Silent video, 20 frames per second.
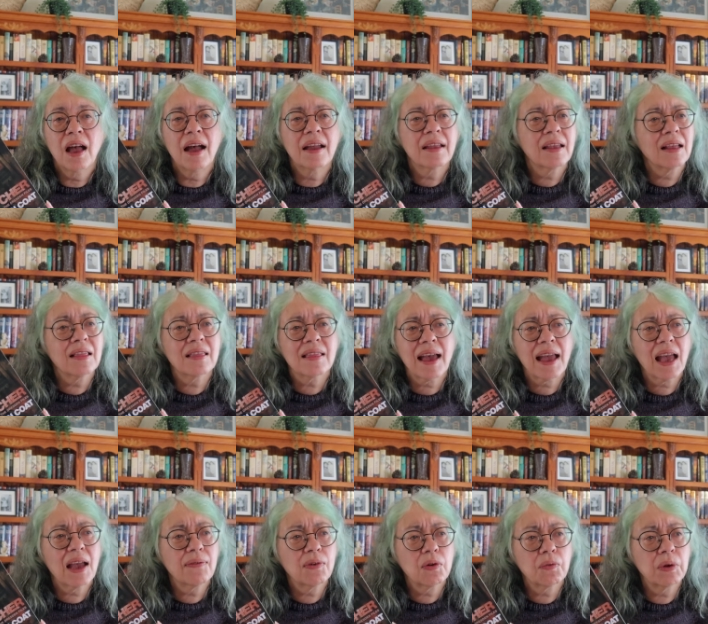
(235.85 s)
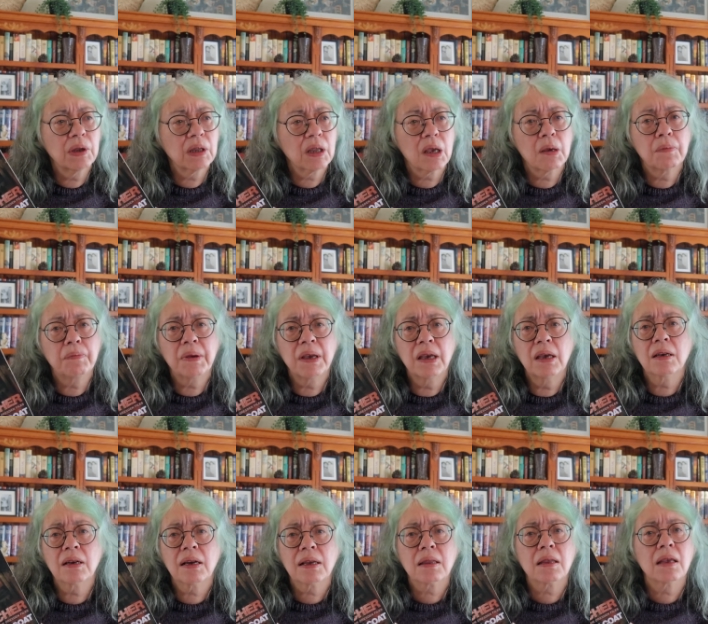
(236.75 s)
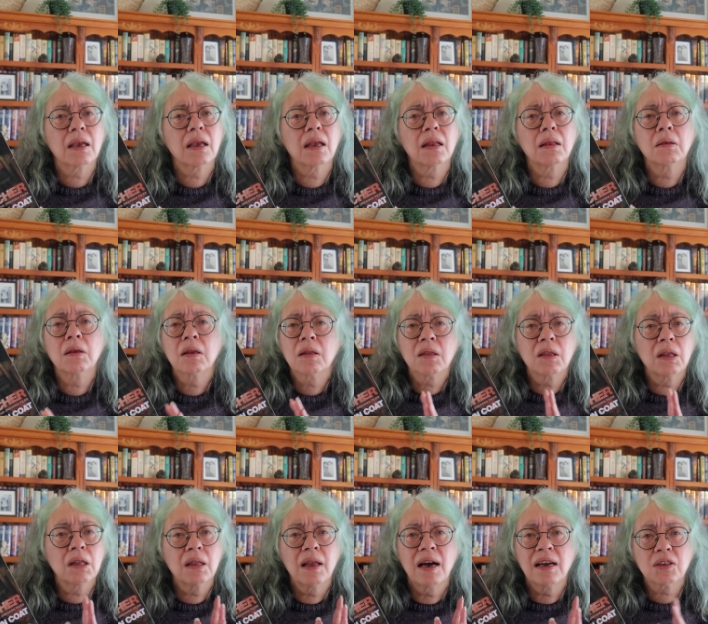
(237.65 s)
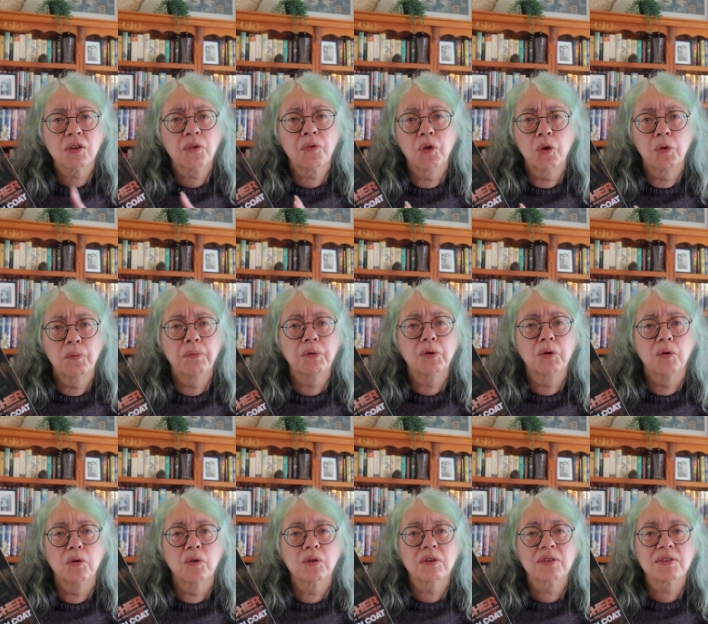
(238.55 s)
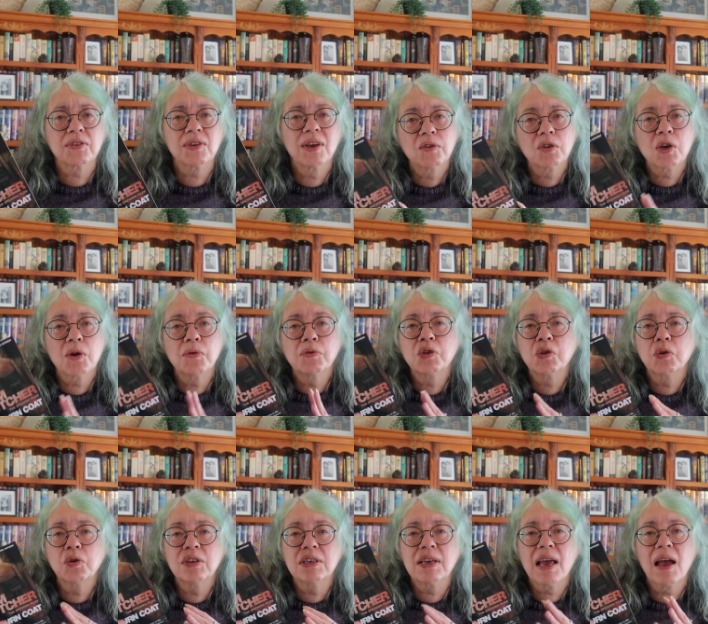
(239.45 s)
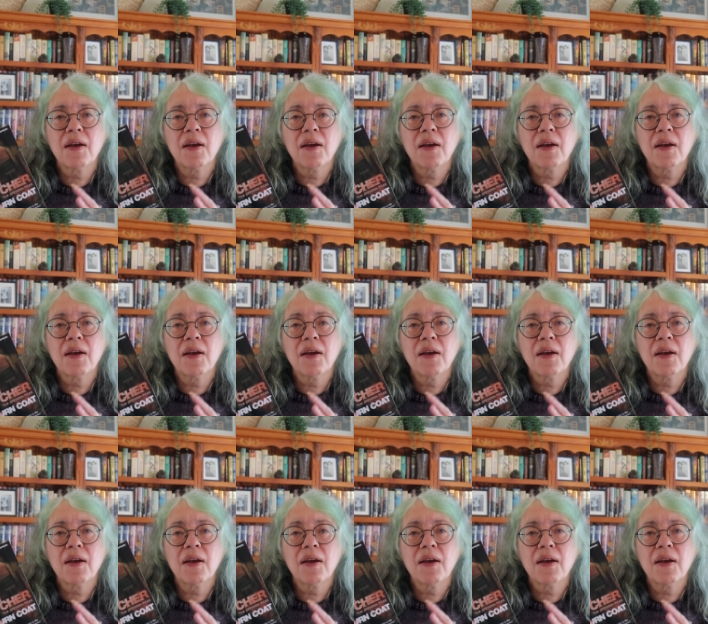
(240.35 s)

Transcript: and yet they haven't really appeared, I think, in the last few books. So it was good to